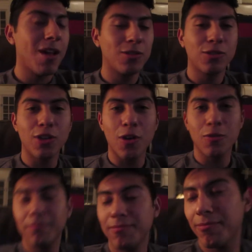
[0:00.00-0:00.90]

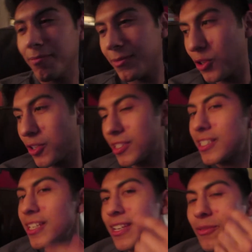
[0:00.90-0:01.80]
So, as you can
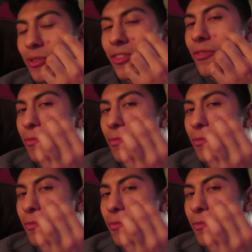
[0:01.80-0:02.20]
see with